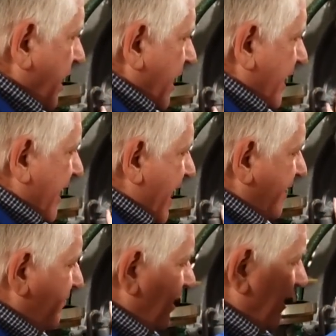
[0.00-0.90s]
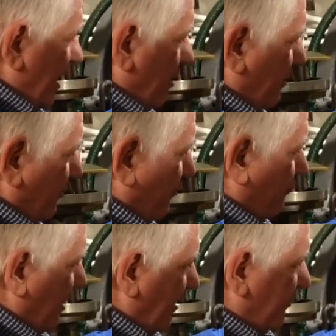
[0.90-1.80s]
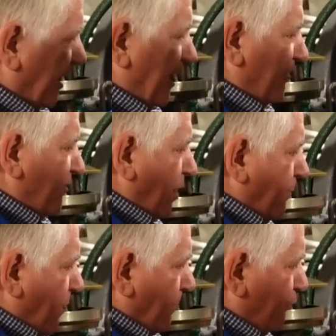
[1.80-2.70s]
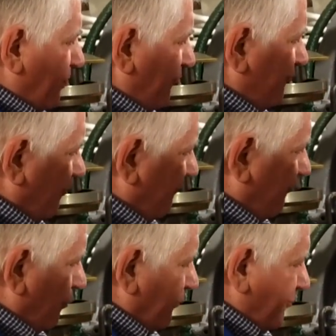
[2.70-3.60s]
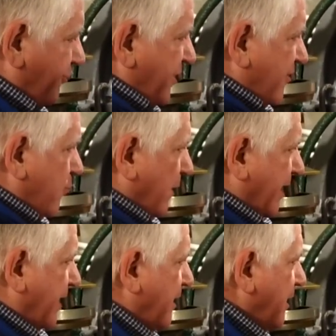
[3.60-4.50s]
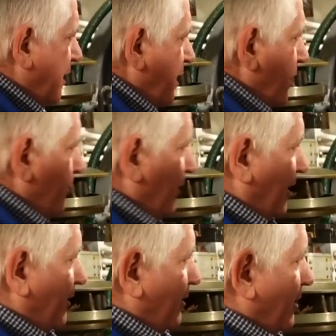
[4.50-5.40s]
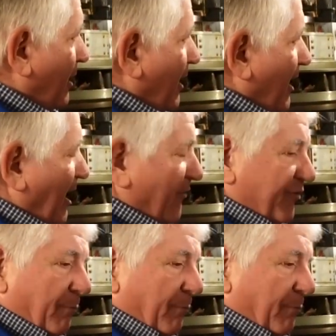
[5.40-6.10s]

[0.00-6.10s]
it has an inherent strength against a pressure force this way. But if the